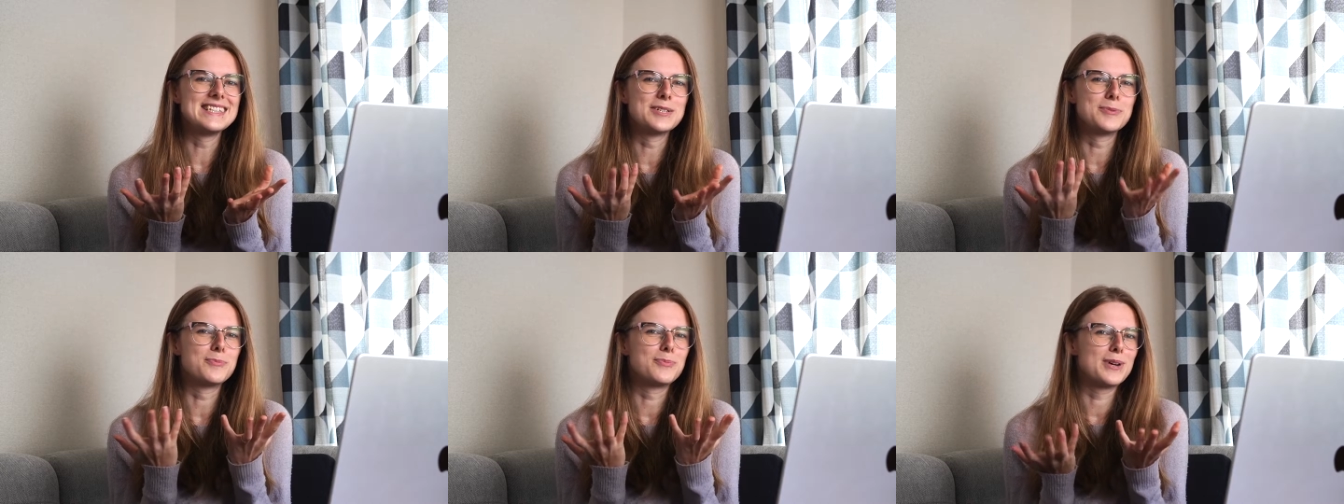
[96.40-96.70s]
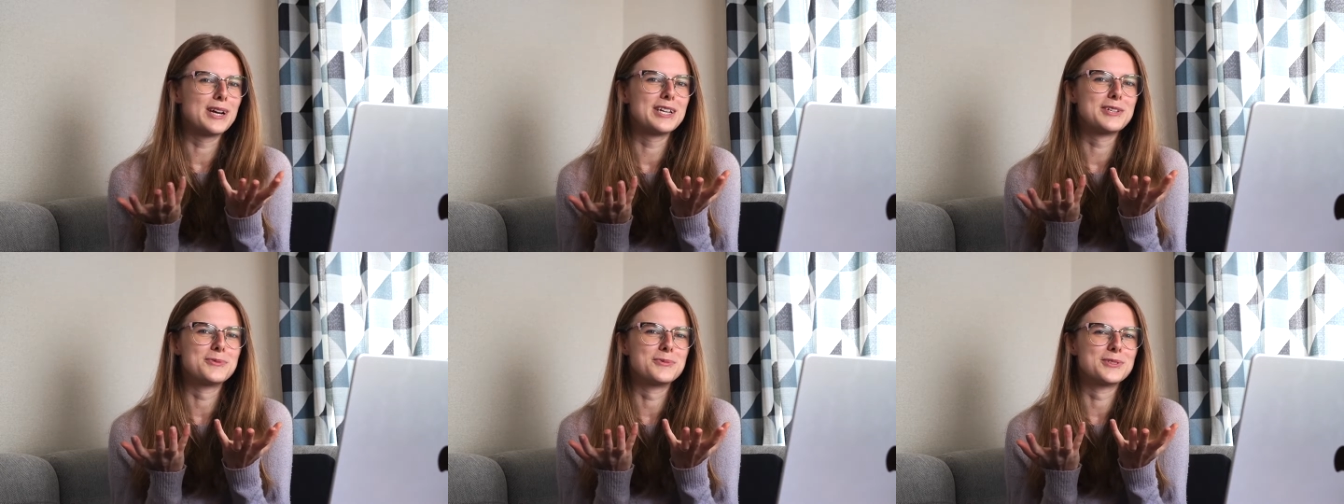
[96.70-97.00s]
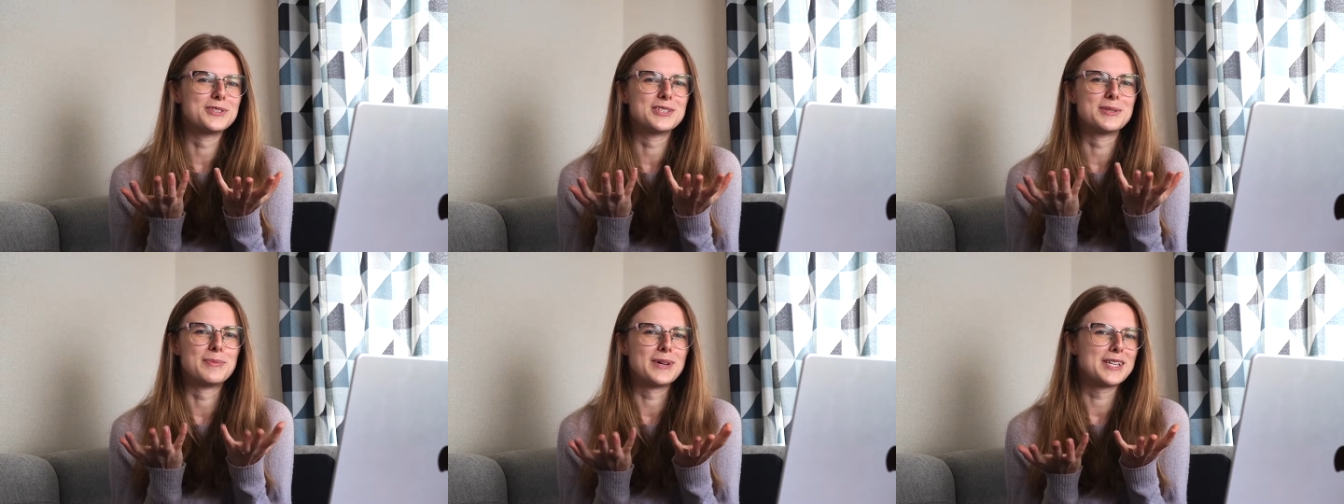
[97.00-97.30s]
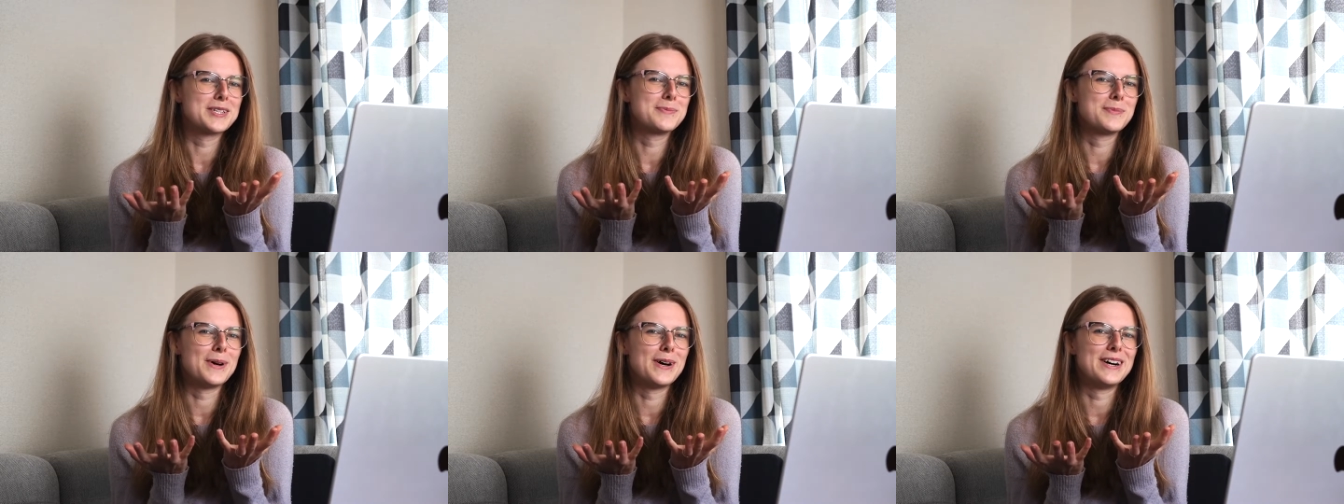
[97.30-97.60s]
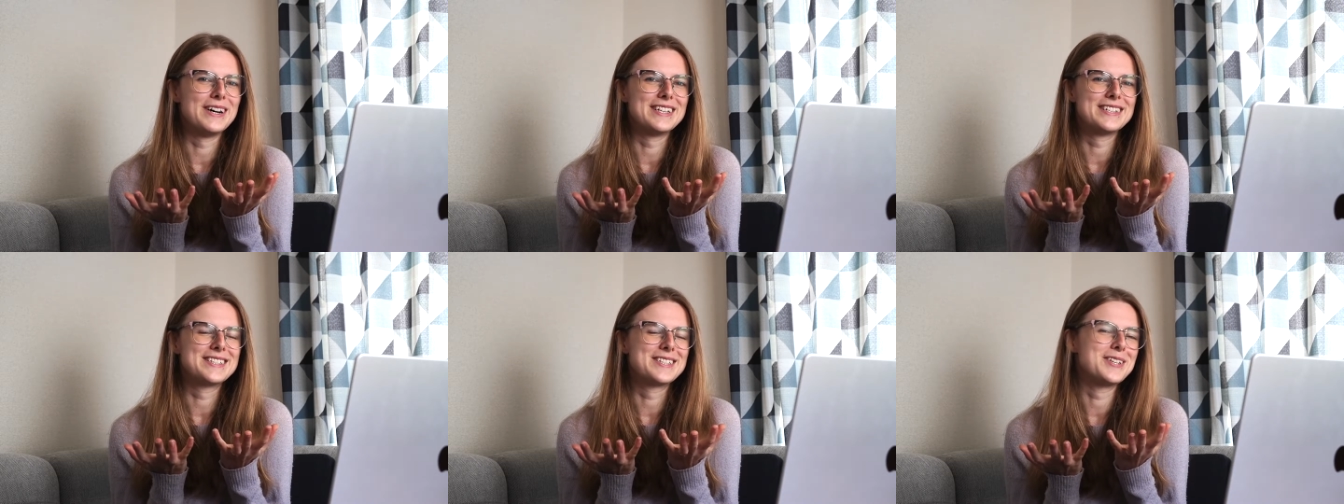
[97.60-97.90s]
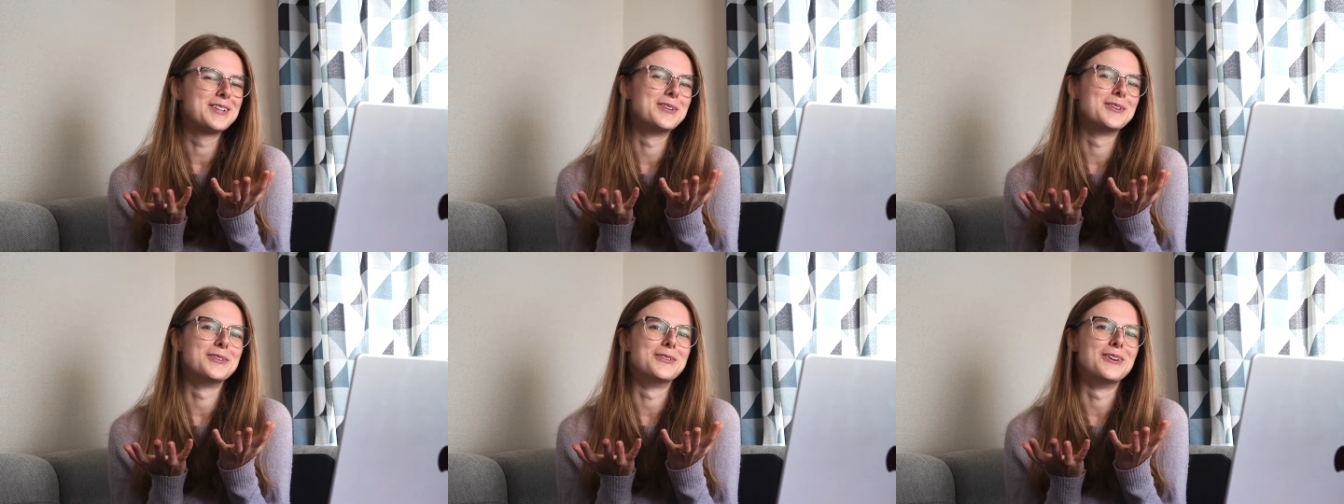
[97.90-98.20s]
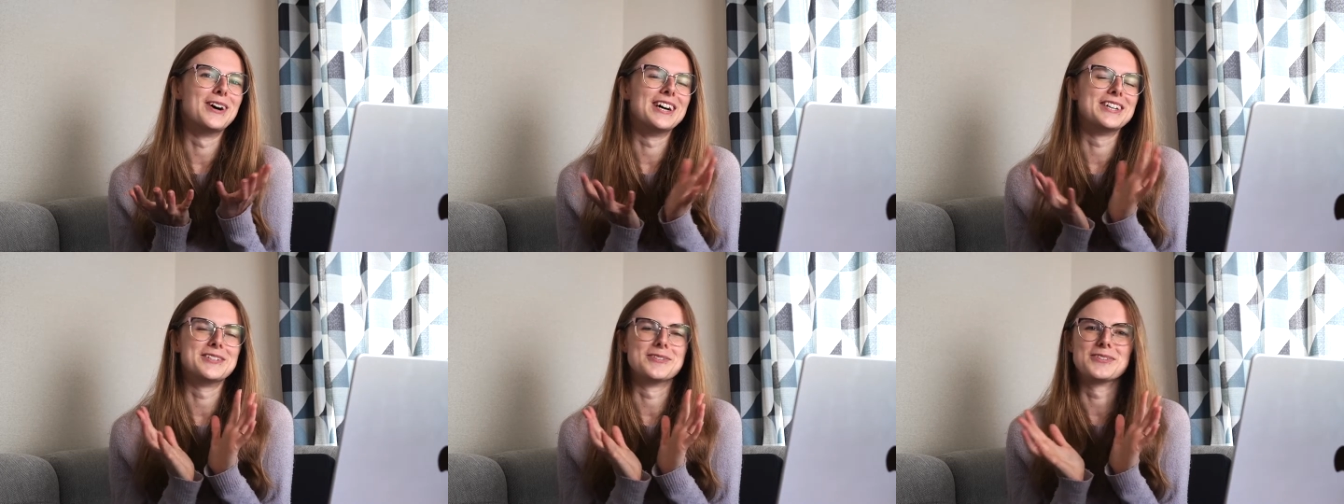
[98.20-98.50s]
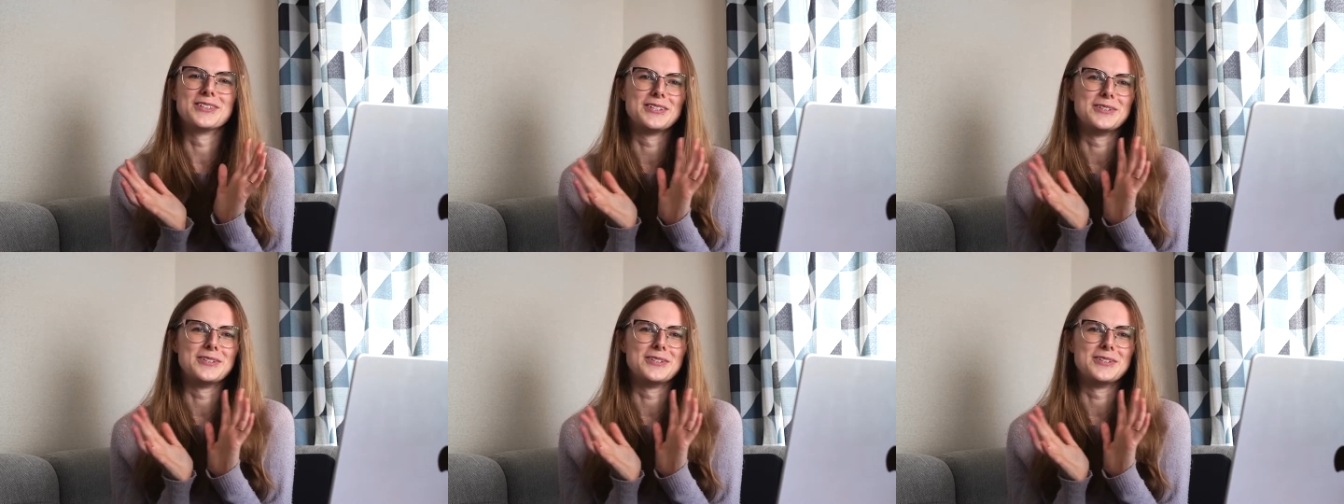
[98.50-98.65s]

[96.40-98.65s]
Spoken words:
the bread was the best part, so I don't